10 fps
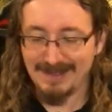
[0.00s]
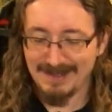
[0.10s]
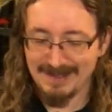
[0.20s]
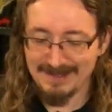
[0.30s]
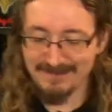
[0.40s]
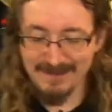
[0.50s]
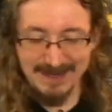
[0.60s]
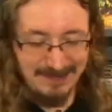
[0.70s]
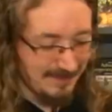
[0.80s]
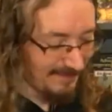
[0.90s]
Uh, and then
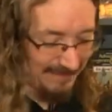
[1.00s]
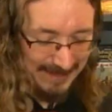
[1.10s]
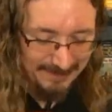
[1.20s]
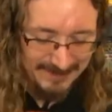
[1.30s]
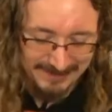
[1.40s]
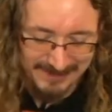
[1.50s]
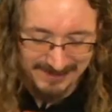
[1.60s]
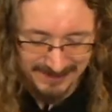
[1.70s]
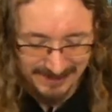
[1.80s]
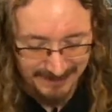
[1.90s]
final, uh, final bit of
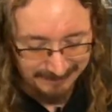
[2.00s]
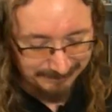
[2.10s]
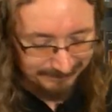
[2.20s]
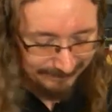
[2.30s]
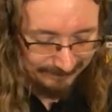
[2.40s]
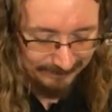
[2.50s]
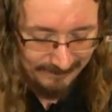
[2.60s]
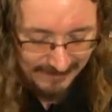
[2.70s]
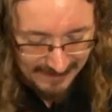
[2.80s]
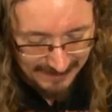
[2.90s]
news here.
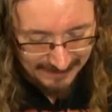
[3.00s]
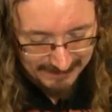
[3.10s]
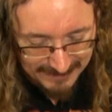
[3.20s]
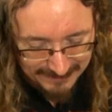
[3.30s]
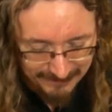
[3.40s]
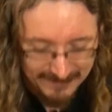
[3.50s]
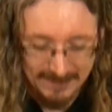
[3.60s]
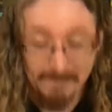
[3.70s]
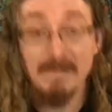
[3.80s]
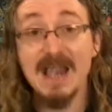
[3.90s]
Uh, my good
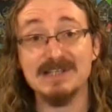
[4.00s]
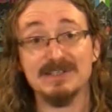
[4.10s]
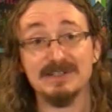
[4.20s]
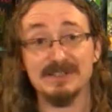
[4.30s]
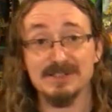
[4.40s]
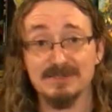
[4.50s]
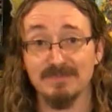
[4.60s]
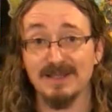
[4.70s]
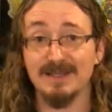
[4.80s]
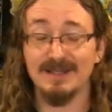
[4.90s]
friend uh, Masochist,
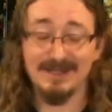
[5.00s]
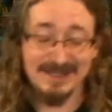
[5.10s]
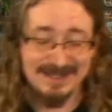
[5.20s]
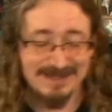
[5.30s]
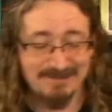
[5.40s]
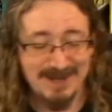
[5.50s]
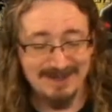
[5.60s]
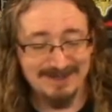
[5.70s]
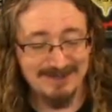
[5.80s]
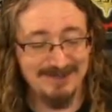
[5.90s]
he's
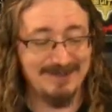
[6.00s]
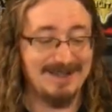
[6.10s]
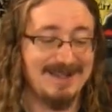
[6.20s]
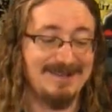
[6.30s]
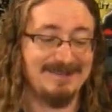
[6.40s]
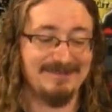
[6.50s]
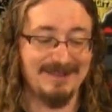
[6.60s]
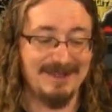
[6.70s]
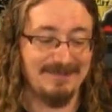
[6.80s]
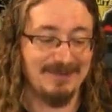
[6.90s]
apparently going out of,
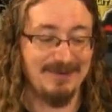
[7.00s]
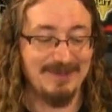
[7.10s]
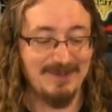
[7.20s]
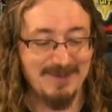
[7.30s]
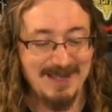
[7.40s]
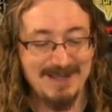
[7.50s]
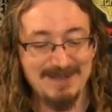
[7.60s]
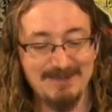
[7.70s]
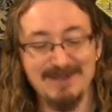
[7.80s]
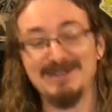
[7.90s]
uh, going away,
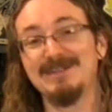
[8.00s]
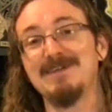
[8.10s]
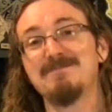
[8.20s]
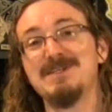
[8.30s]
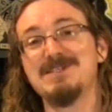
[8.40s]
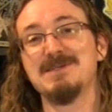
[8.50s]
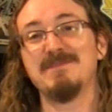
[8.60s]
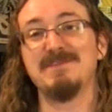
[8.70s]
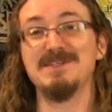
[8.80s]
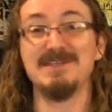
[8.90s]
and he wanted to give me some
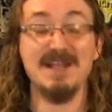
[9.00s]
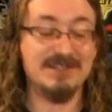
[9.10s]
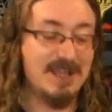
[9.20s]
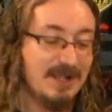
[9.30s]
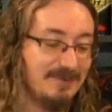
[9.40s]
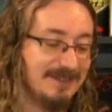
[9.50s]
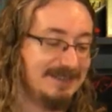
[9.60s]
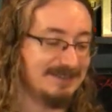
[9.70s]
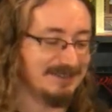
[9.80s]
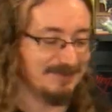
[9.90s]
of his
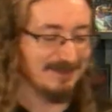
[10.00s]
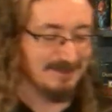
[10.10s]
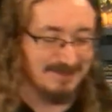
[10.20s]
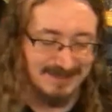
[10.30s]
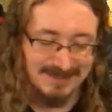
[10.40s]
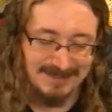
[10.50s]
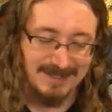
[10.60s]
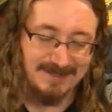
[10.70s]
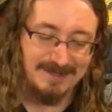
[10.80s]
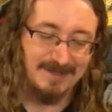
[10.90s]
antiquities. I'll just read a little bit of this
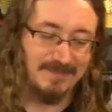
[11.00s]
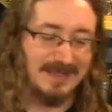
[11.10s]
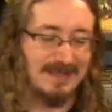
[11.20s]
letter here.